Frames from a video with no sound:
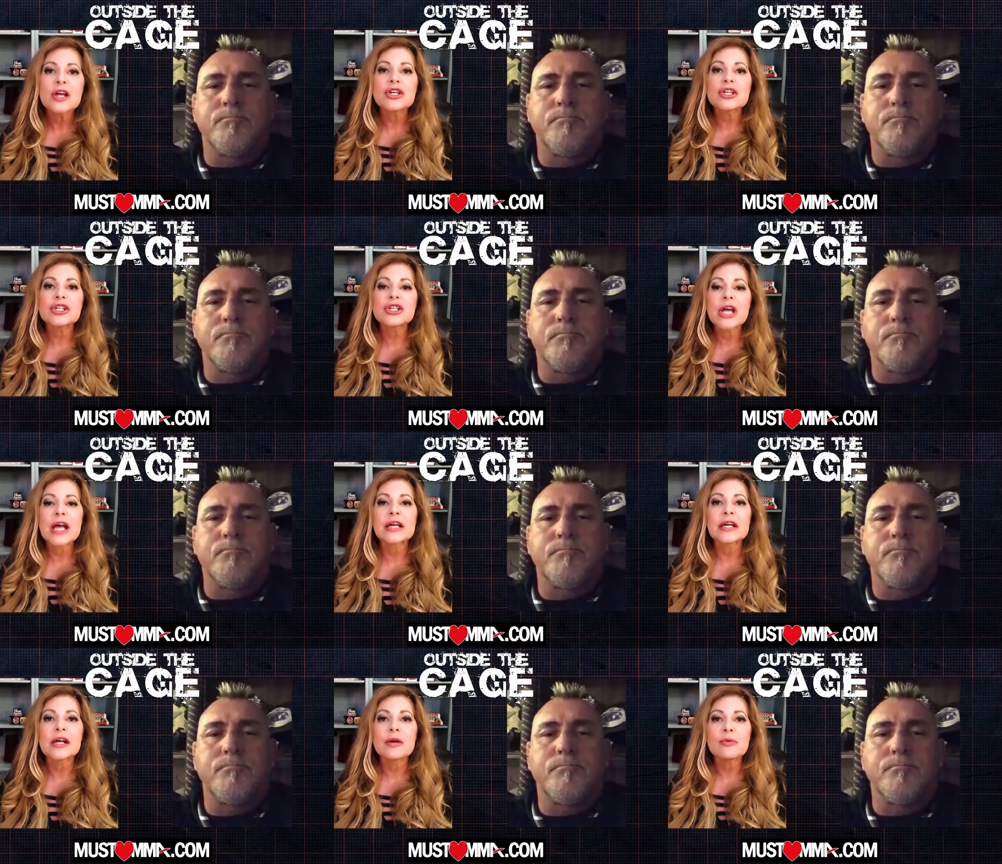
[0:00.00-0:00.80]

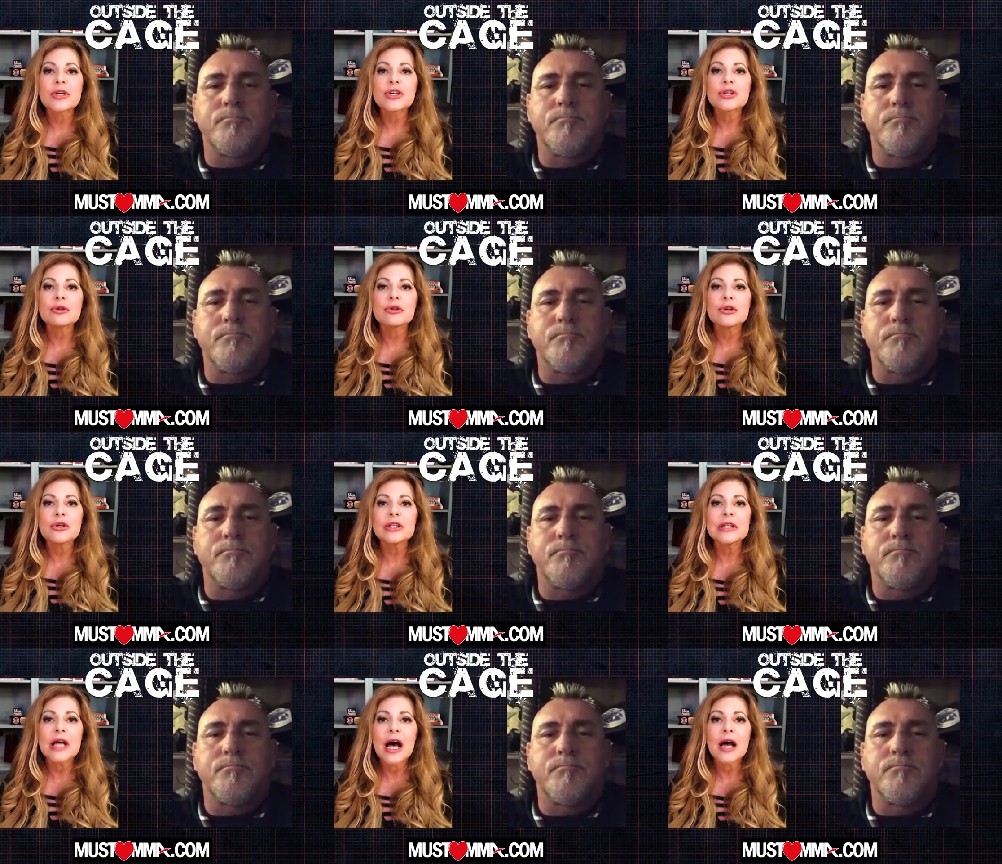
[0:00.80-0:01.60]
Speaker 1: Shannon, I wish you
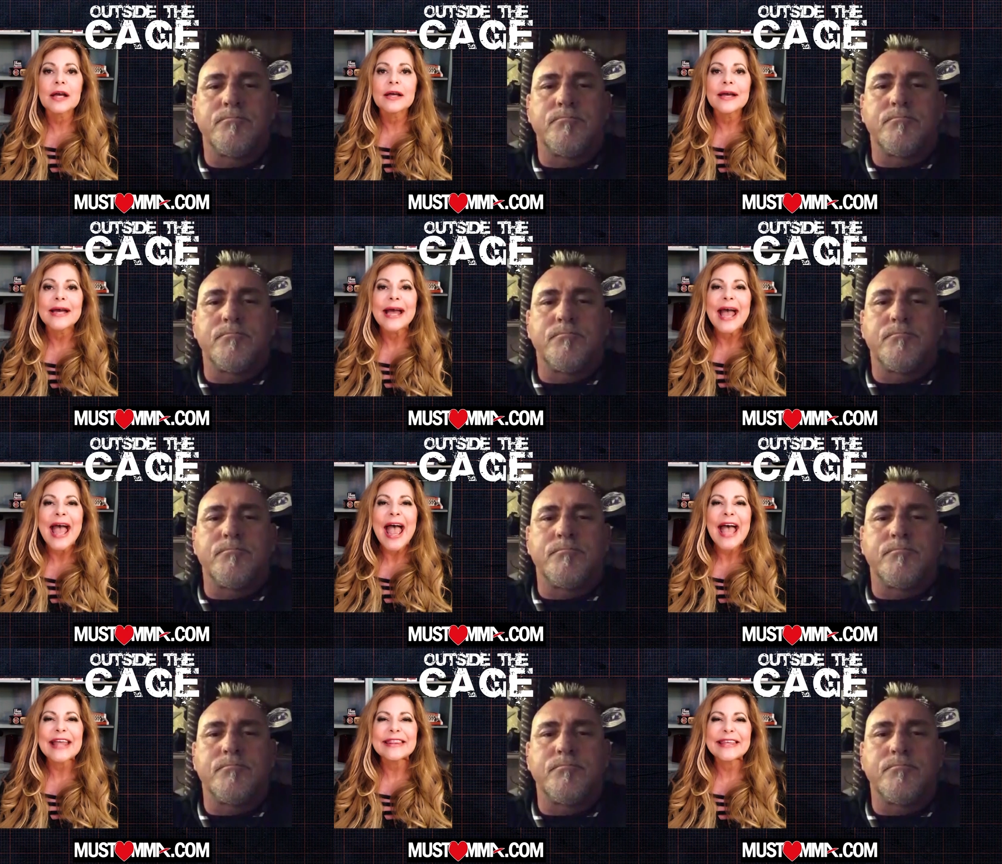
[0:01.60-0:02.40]
good luck
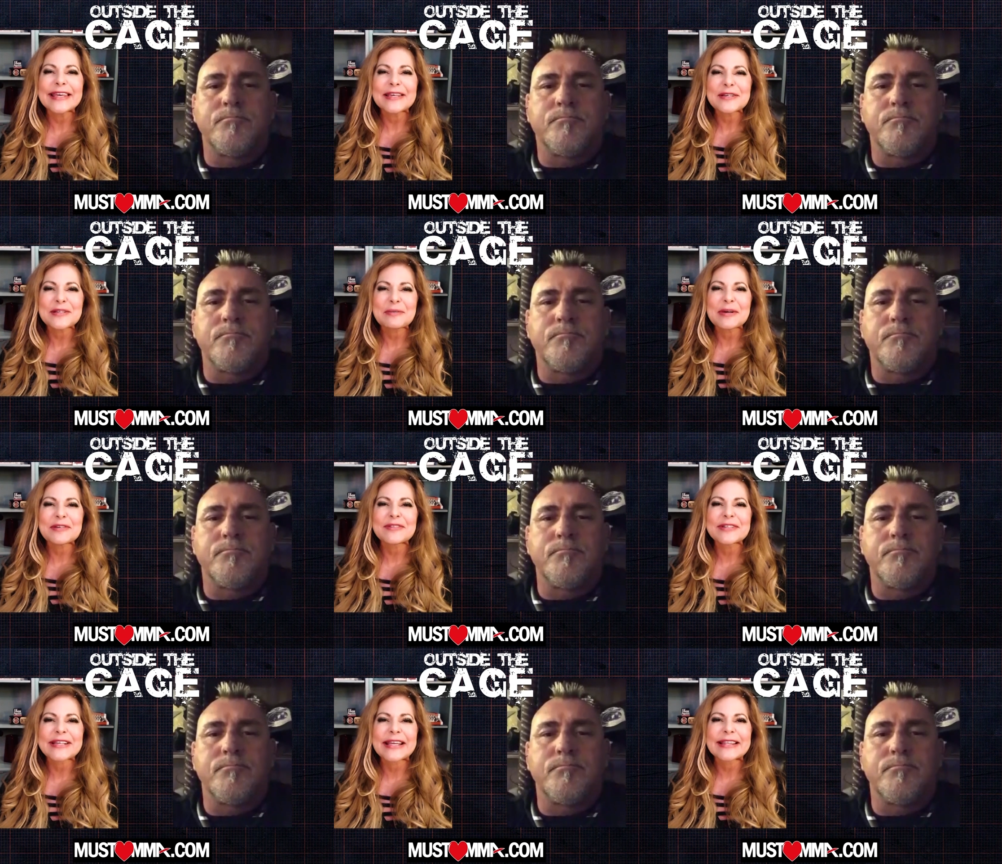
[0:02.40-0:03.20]
and thank you so much
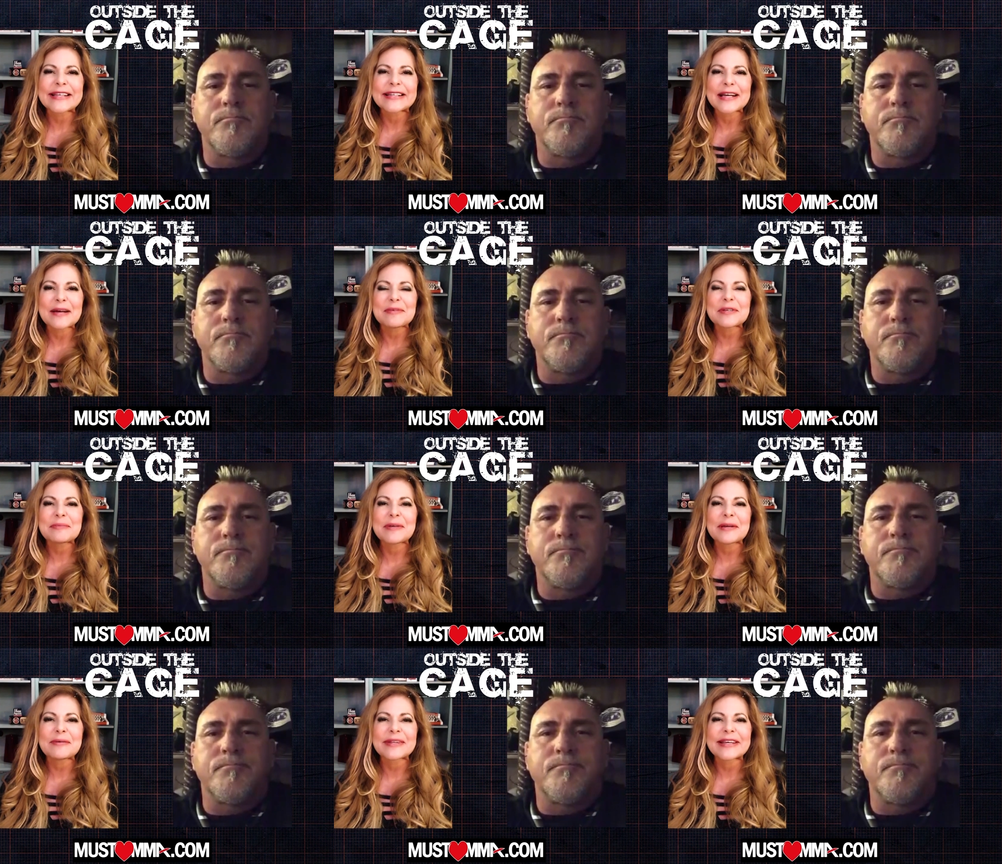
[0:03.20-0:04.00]
for taking the time to
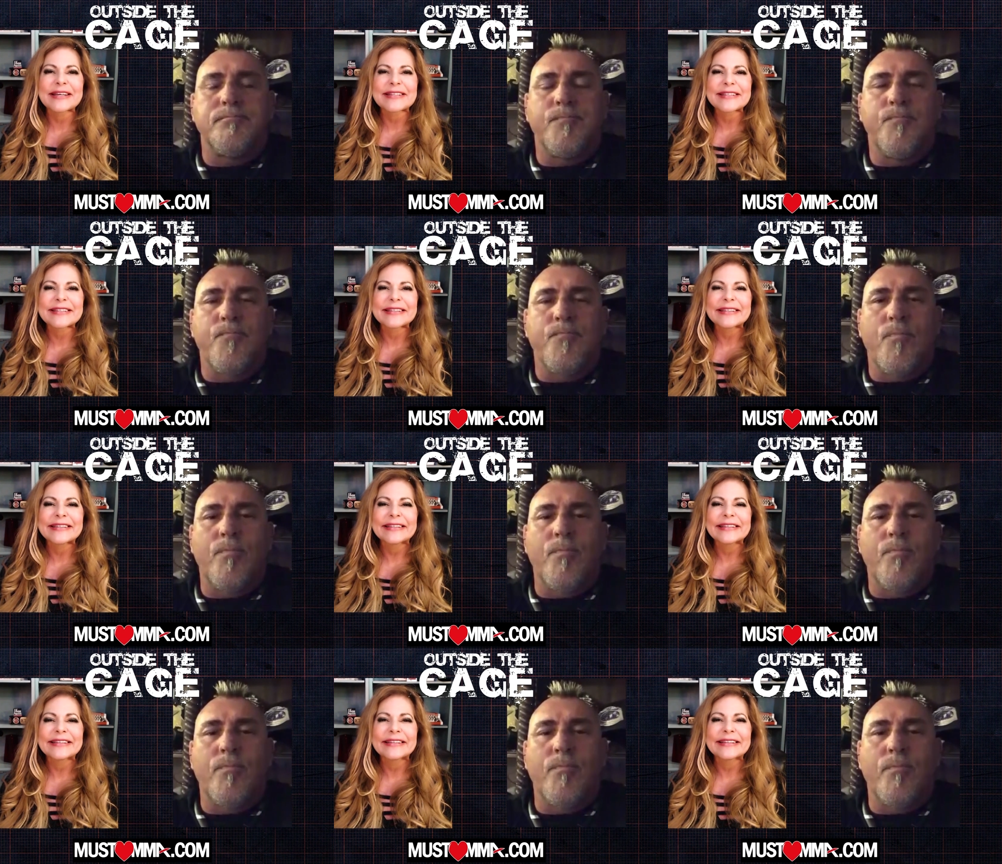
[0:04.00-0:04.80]
speak with us.
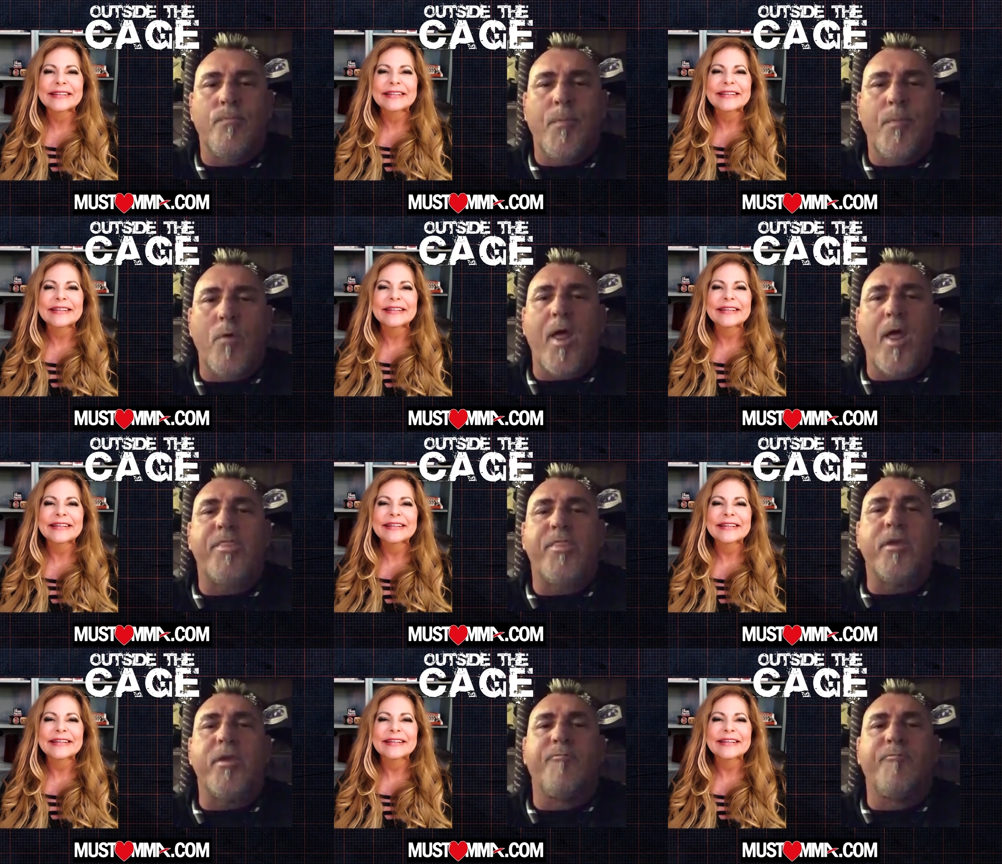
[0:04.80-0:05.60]

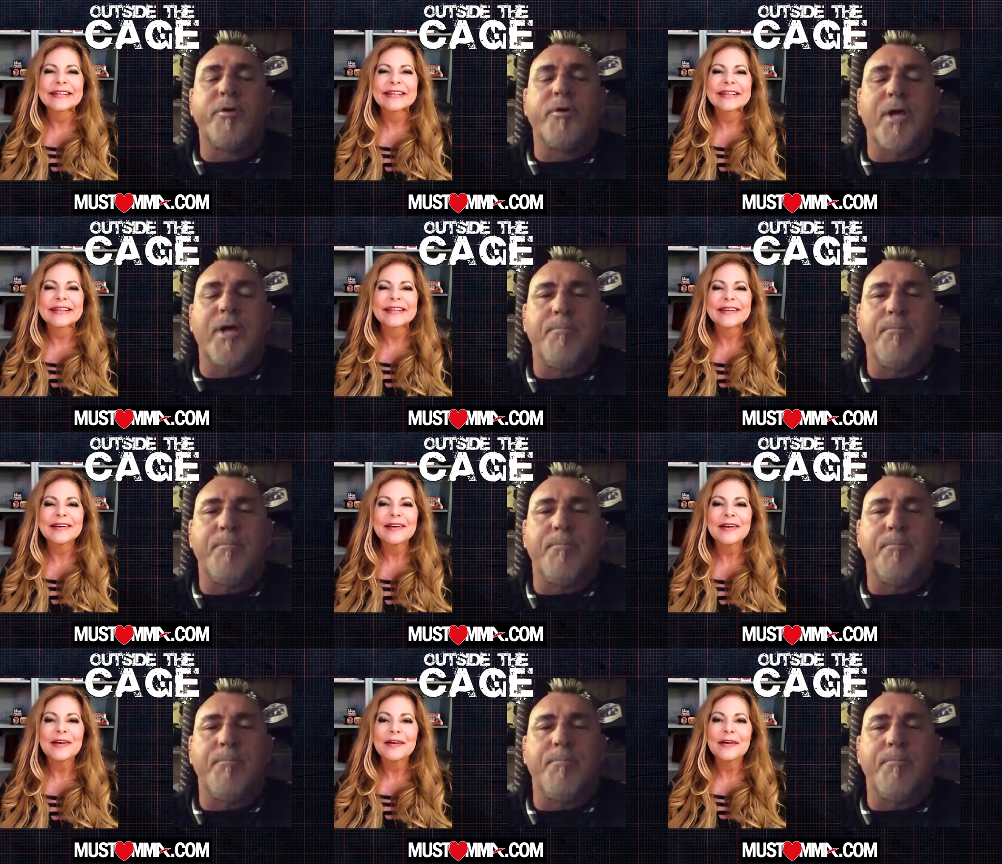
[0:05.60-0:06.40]
Speaker 2: All right. Thank you
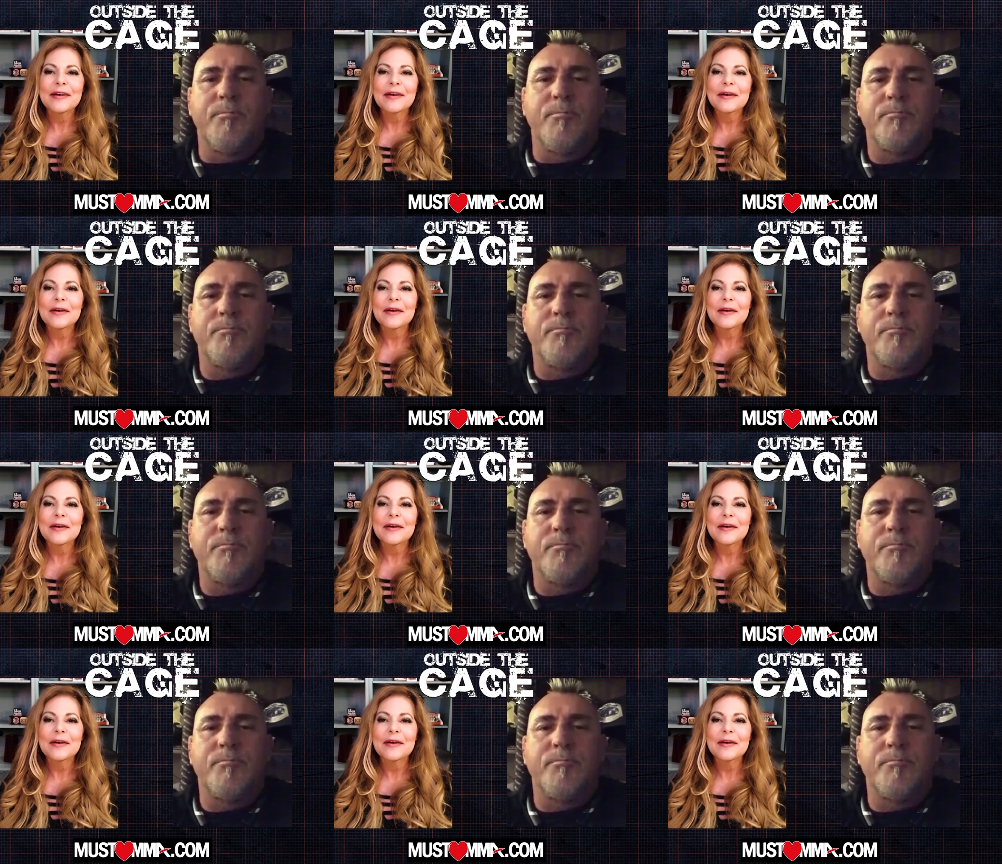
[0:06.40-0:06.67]
for your time.